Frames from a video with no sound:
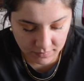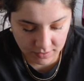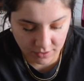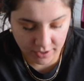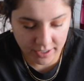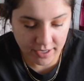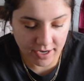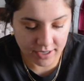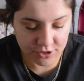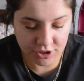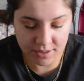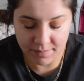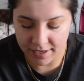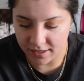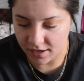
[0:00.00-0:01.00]
Alright, I
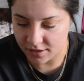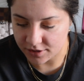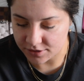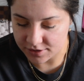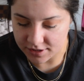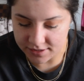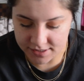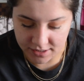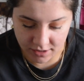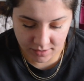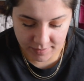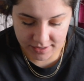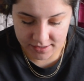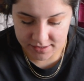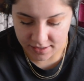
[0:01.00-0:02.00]
actually might not use concealer
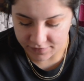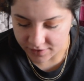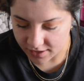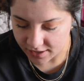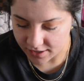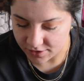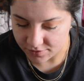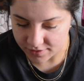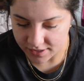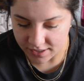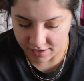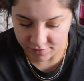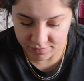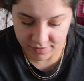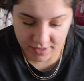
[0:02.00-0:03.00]
because I feel like I don't really
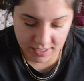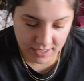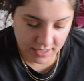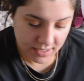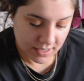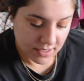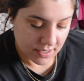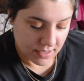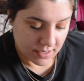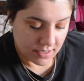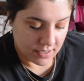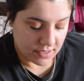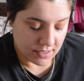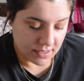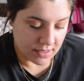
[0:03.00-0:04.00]
have
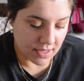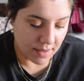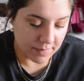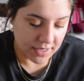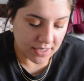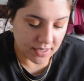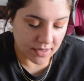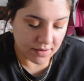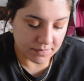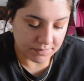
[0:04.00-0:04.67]
that many